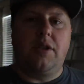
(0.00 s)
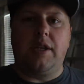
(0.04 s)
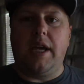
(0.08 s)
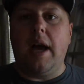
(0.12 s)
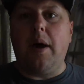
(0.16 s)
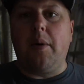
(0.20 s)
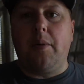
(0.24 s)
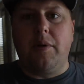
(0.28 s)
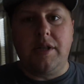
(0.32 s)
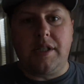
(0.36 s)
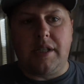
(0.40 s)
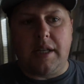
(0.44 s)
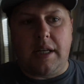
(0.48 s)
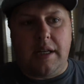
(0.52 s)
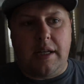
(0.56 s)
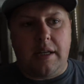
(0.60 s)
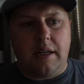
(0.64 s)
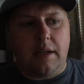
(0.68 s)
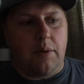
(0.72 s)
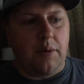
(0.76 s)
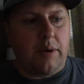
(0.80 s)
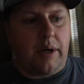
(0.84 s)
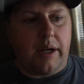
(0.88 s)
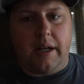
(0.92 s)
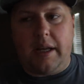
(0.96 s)
So yeah, we're just
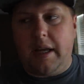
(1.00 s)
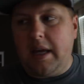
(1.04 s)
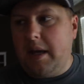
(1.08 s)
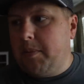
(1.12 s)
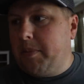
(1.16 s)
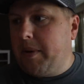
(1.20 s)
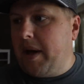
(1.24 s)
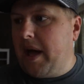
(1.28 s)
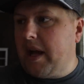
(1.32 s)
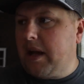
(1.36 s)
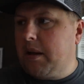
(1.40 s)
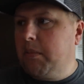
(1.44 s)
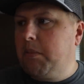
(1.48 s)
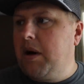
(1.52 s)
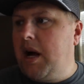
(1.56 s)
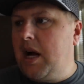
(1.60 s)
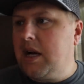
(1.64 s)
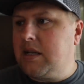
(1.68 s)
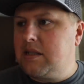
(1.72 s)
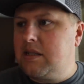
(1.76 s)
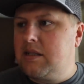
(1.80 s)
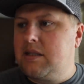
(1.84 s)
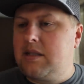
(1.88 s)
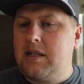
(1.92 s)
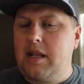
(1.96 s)
gonna we're gonna keep packing
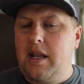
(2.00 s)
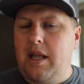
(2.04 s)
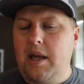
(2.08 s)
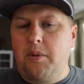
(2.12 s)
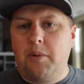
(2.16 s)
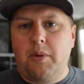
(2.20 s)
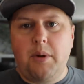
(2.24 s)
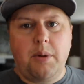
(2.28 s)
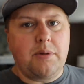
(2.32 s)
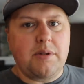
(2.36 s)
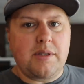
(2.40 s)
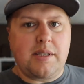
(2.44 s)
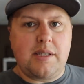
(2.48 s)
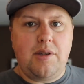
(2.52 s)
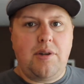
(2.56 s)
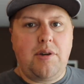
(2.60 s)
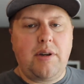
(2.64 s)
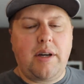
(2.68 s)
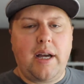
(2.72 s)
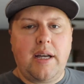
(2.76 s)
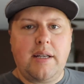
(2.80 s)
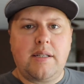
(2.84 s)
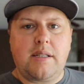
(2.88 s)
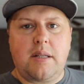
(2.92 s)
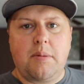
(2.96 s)
boxes today, and we will see
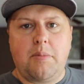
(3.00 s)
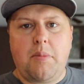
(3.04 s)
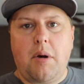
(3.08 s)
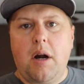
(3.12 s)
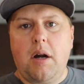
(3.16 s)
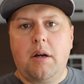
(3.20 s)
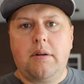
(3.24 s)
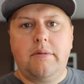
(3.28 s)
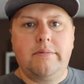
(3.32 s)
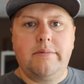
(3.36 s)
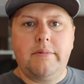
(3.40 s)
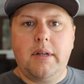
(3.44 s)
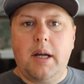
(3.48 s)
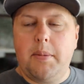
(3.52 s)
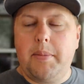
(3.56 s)
you guys tomorrow.